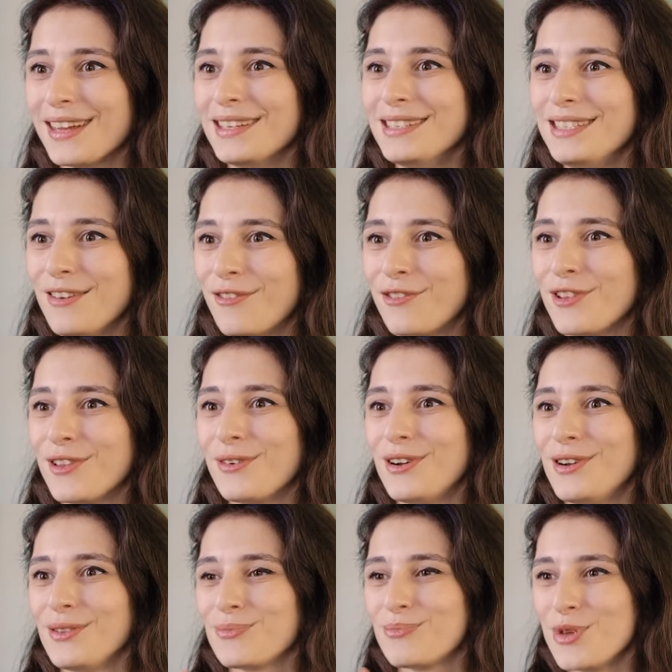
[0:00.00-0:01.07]

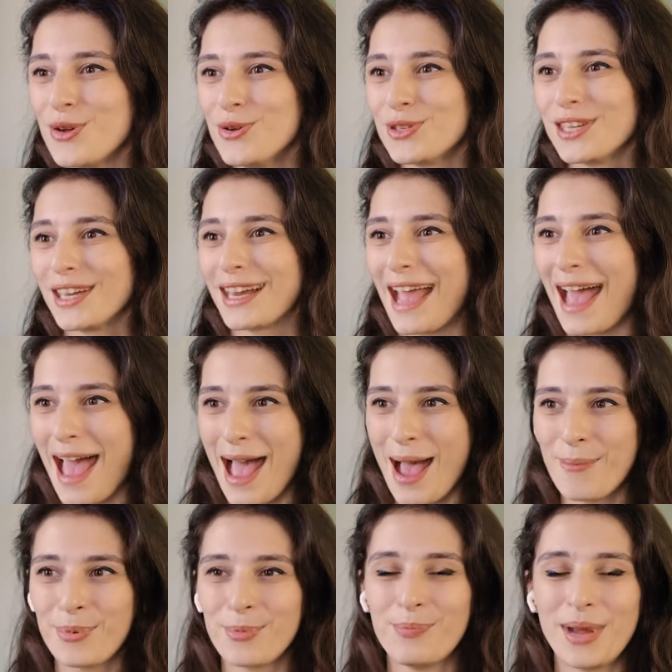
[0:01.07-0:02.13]
different music
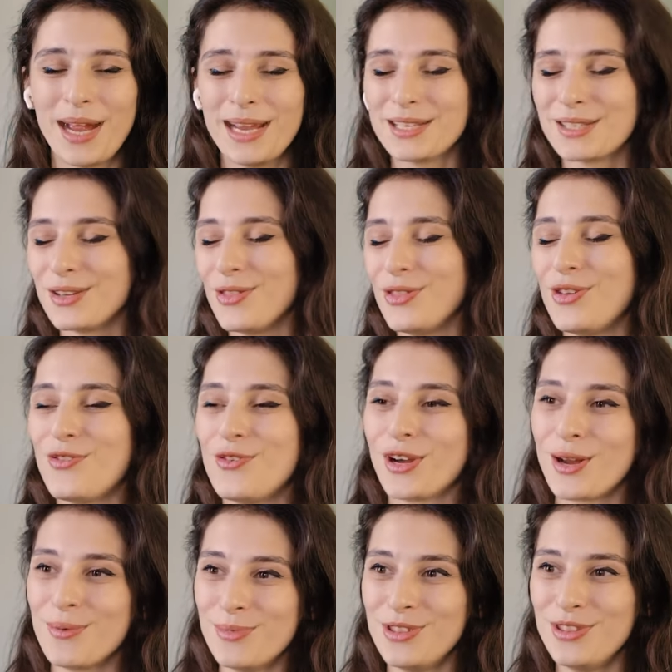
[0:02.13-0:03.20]
apps based on the
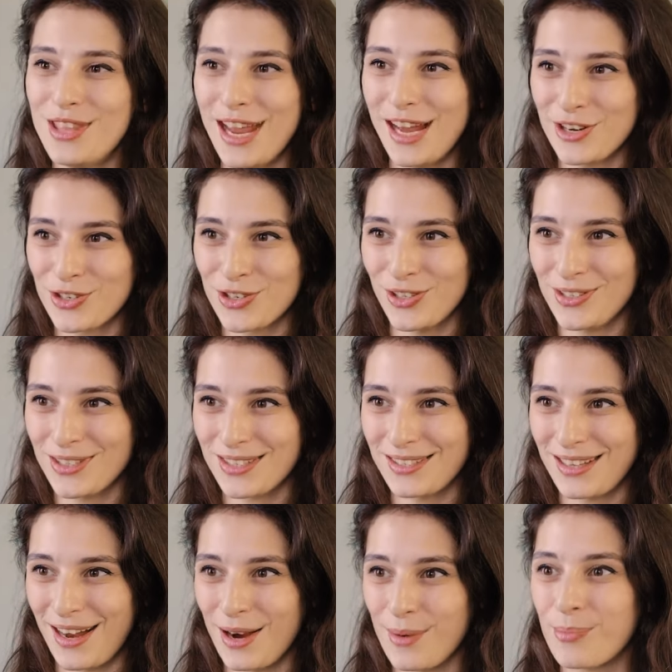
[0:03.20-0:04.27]
recommendations
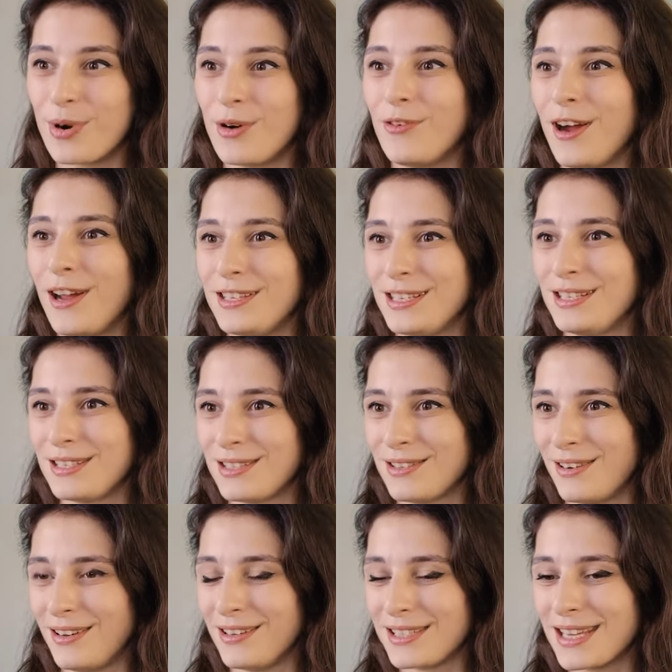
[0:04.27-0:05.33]
they are providing
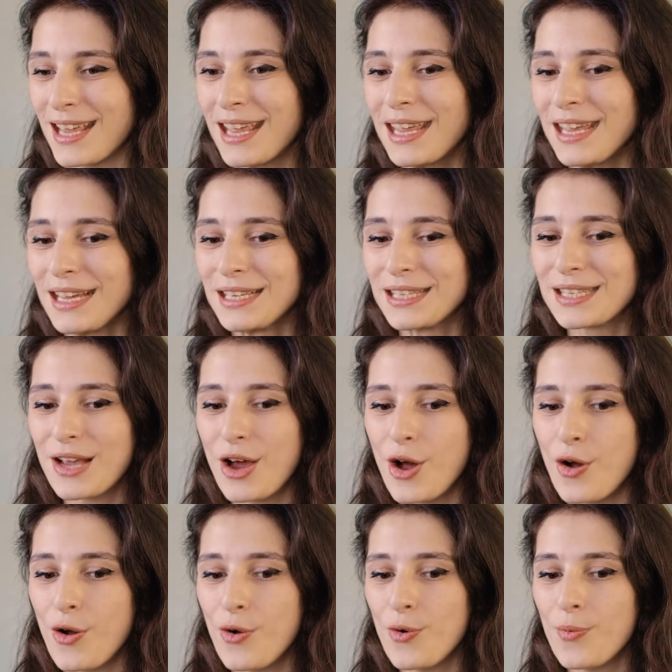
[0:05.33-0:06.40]
to us.
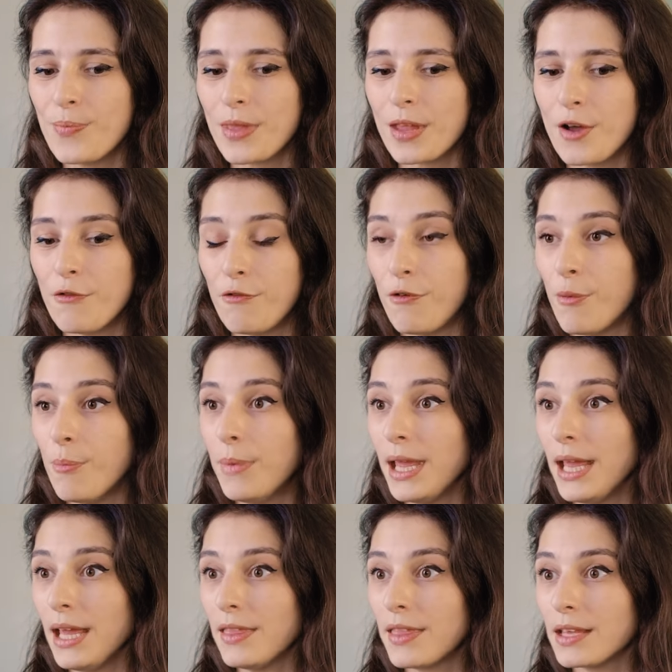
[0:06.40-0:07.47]
So for
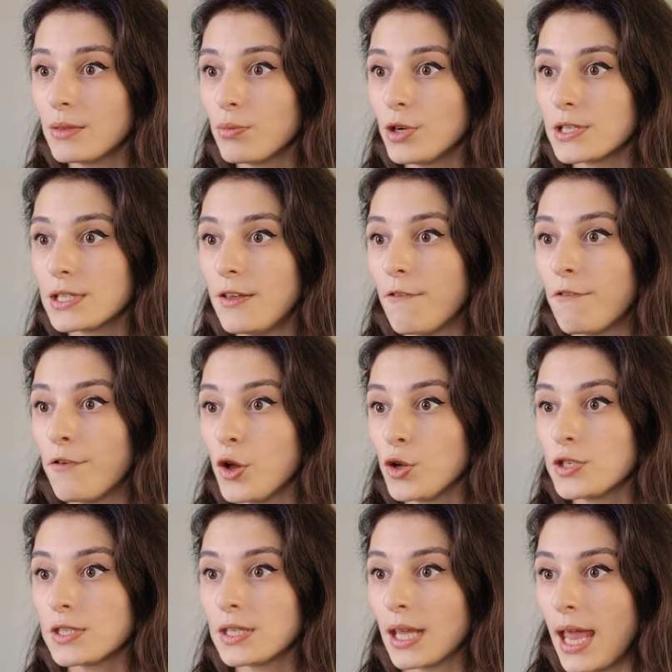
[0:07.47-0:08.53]
me, that was the
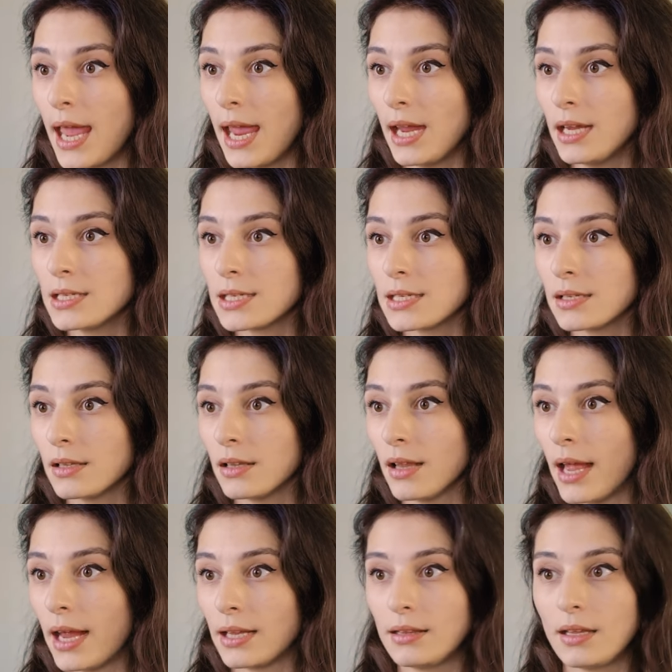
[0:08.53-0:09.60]
first case,
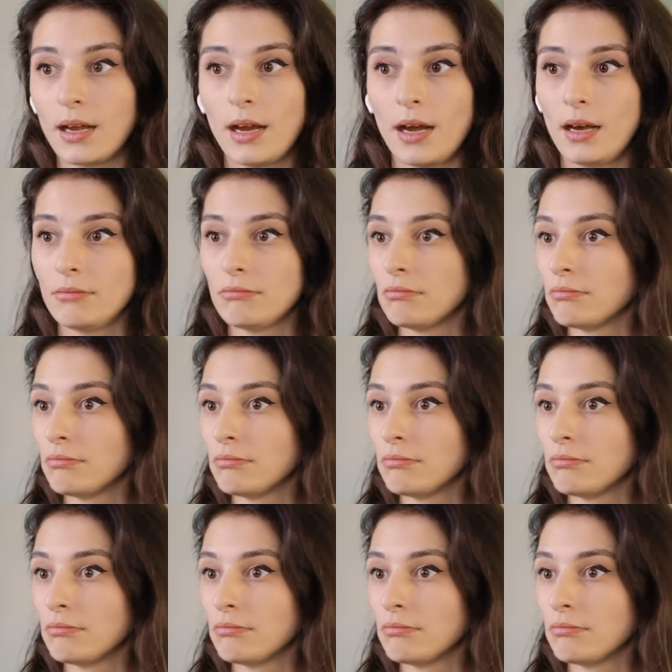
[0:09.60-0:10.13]
like the